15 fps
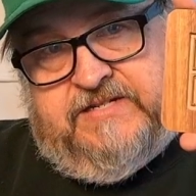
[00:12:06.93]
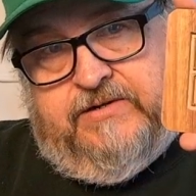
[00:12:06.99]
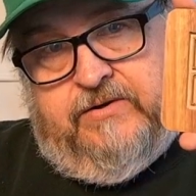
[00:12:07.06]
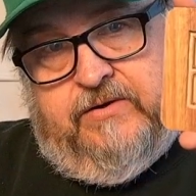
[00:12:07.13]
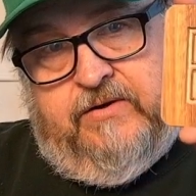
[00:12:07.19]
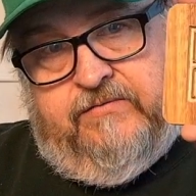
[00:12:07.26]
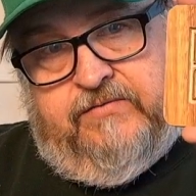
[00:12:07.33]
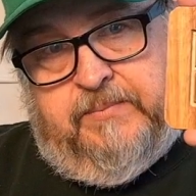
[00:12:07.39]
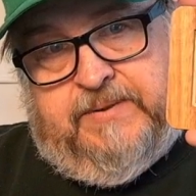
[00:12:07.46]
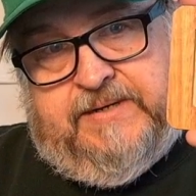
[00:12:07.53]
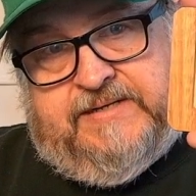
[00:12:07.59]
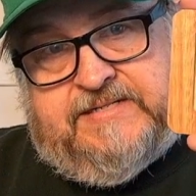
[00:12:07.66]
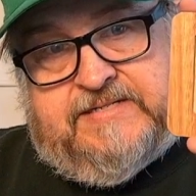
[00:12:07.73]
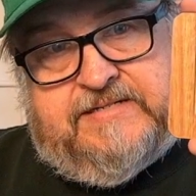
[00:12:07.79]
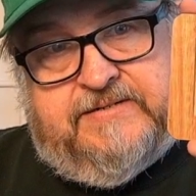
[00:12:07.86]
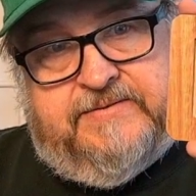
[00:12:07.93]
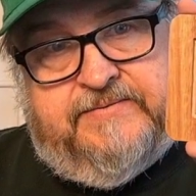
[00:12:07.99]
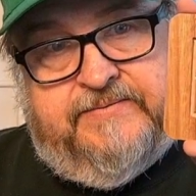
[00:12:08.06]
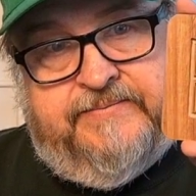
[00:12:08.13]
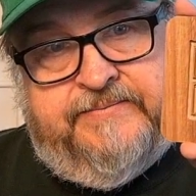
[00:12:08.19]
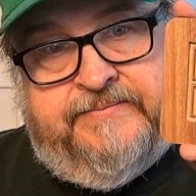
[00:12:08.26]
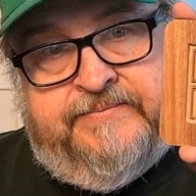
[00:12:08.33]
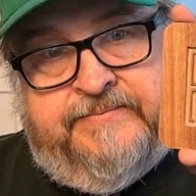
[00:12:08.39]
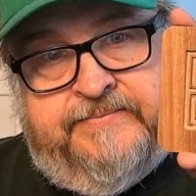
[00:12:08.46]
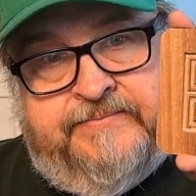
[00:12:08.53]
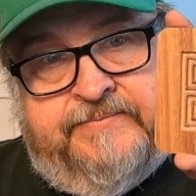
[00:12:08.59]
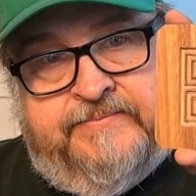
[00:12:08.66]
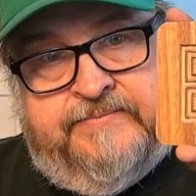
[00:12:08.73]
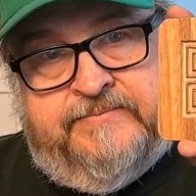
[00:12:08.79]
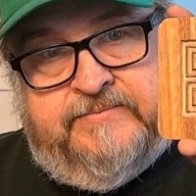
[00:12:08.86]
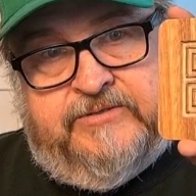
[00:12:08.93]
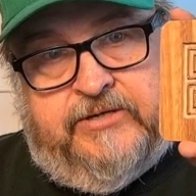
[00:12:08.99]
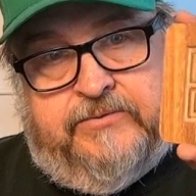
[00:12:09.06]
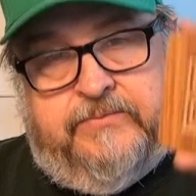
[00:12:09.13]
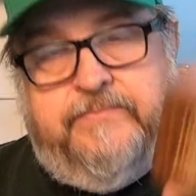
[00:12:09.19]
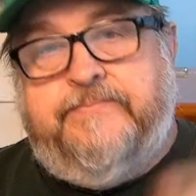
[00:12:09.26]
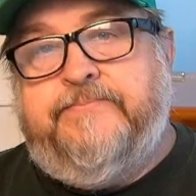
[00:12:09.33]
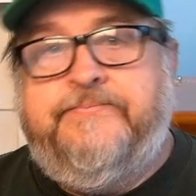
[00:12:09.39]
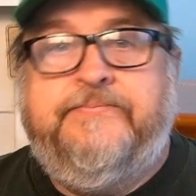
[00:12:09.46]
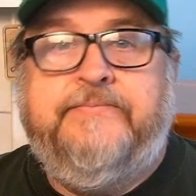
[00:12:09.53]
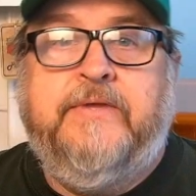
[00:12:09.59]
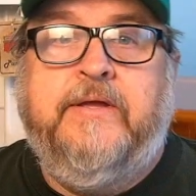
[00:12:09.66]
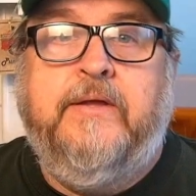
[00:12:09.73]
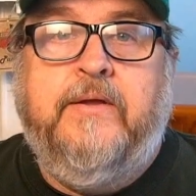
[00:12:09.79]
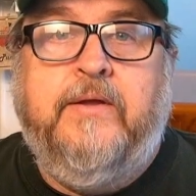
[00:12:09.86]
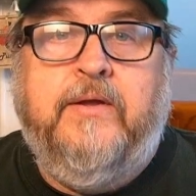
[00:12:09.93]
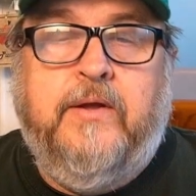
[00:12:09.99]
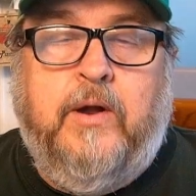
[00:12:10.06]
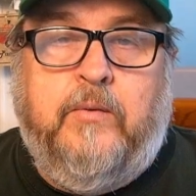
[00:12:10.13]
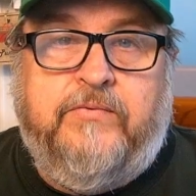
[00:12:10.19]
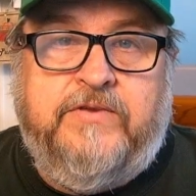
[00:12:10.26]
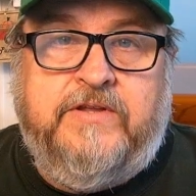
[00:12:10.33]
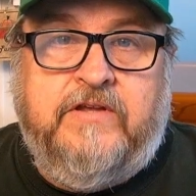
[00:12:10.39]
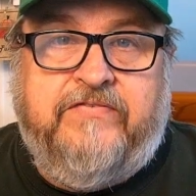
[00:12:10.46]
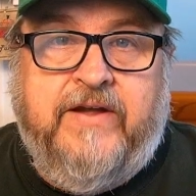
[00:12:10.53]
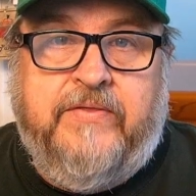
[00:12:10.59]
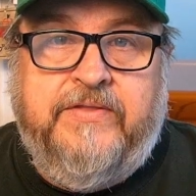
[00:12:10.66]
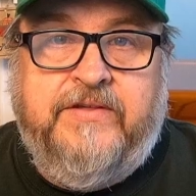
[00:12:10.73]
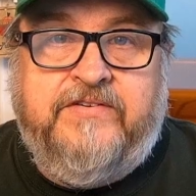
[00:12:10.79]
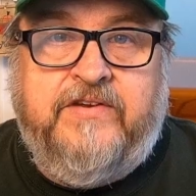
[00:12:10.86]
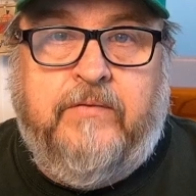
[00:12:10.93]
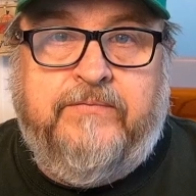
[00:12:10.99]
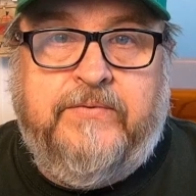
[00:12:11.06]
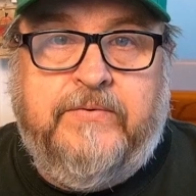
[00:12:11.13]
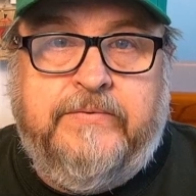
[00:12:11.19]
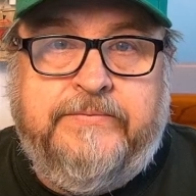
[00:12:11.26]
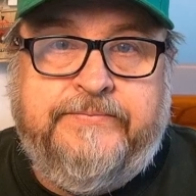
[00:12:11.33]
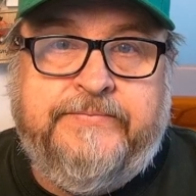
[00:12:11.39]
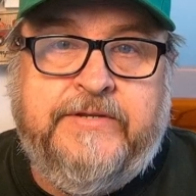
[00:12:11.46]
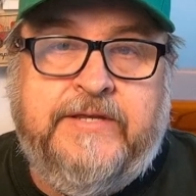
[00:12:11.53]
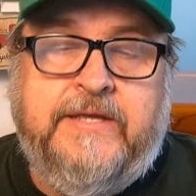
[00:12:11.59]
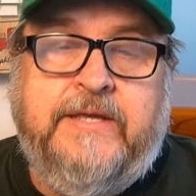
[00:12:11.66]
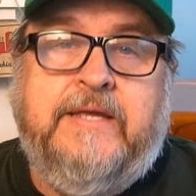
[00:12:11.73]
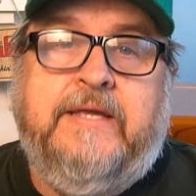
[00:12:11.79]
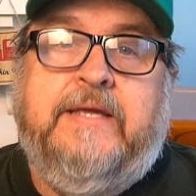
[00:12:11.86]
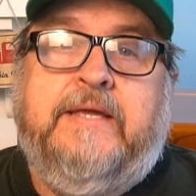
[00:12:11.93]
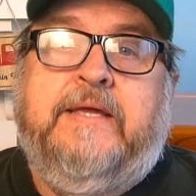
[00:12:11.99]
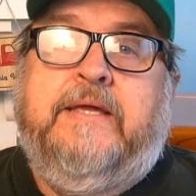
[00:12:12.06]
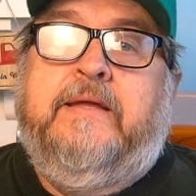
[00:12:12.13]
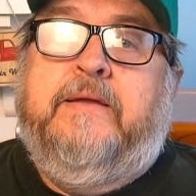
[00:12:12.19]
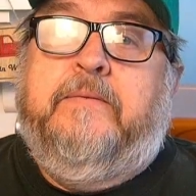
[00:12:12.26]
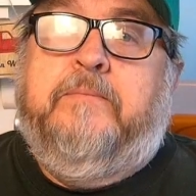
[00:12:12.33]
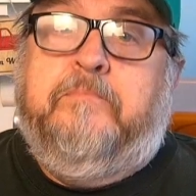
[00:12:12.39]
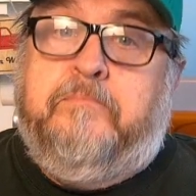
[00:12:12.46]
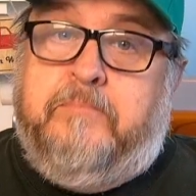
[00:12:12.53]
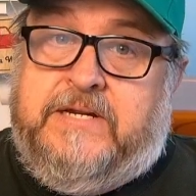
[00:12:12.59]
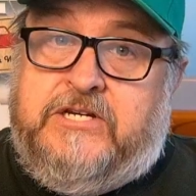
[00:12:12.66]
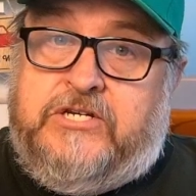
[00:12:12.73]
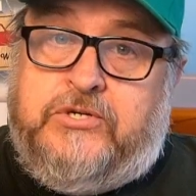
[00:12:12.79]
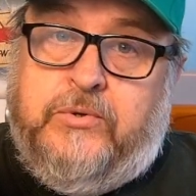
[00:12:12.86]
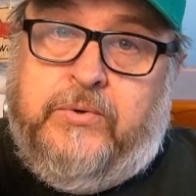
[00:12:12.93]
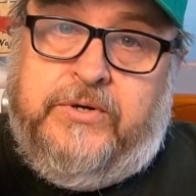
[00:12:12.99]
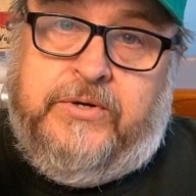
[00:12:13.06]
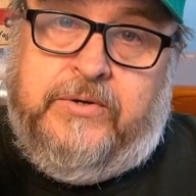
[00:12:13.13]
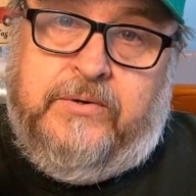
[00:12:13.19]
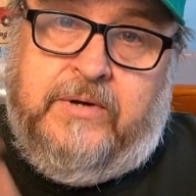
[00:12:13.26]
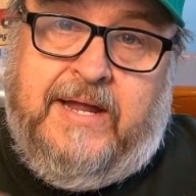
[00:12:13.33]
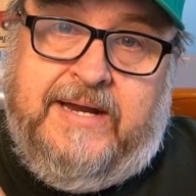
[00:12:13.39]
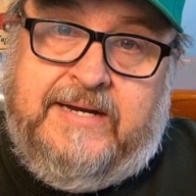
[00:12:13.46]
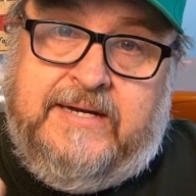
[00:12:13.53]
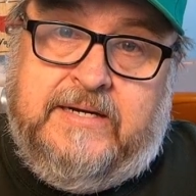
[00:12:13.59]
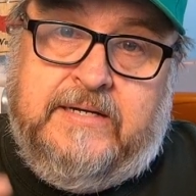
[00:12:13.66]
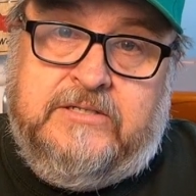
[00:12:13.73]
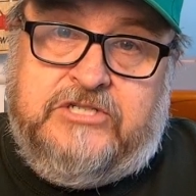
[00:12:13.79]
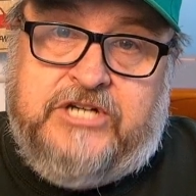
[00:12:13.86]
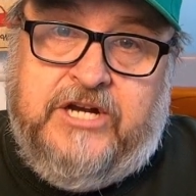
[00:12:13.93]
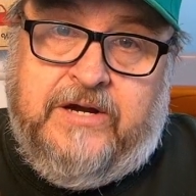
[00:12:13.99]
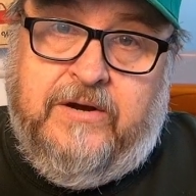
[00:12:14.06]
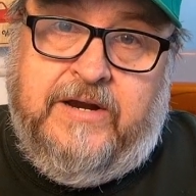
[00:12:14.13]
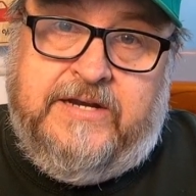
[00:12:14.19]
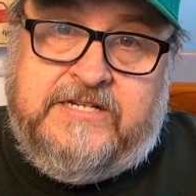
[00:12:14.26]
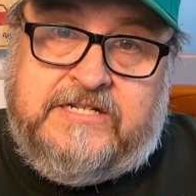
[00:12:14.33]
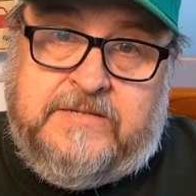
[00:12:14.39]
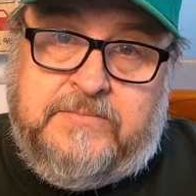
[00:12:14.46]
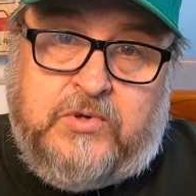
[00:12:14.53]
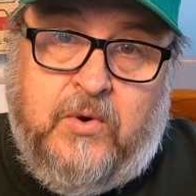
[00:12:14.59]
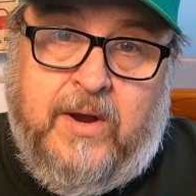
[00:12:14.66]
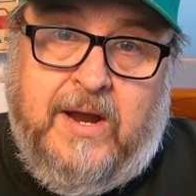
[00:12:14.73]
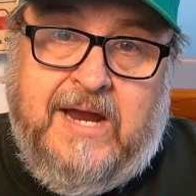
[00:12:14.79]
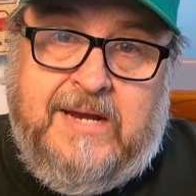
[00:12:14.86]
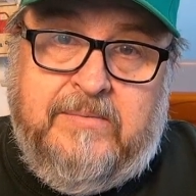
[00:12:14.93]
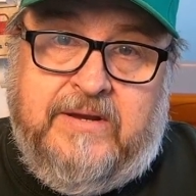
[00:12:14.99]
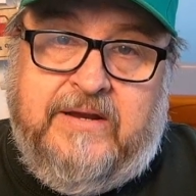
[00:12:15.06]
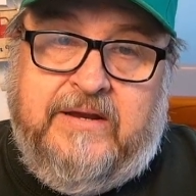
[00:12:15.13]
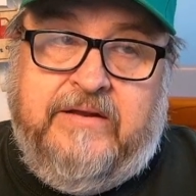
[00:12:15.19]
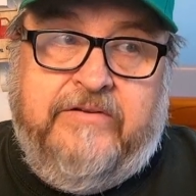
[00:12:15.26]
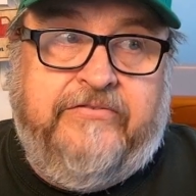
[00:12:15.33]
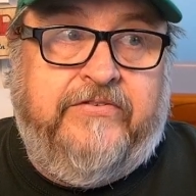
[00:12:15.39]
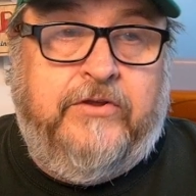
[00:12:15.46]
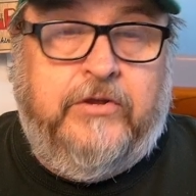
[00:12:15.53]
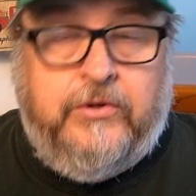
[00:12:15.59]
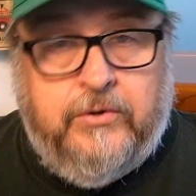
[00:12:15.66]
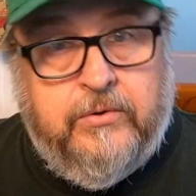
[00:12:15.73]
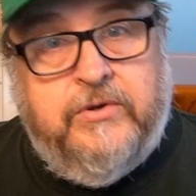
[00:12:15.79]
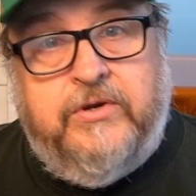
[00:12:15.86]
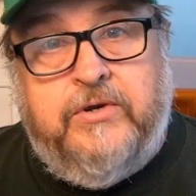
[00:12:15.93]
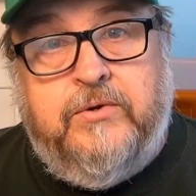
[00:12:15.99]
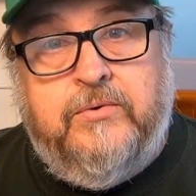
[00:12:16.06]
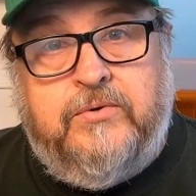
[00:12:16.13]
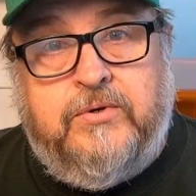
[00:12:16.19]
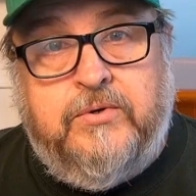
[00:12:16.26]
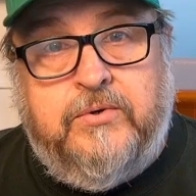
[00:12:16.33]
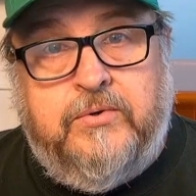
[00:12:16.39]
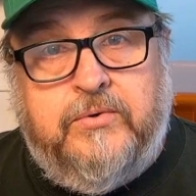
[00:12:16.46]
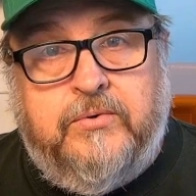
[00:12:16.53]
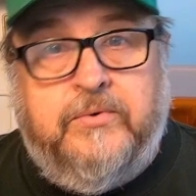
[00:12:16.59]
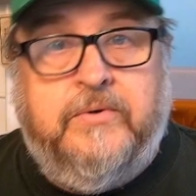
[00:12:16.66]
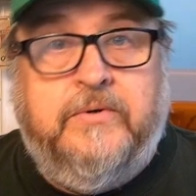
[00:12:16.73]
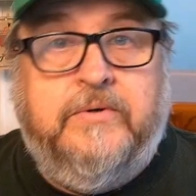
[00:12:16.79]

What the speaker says: of the piece. So hopefully you found this helpful. Be sure you like, share, and subscribe if you're new to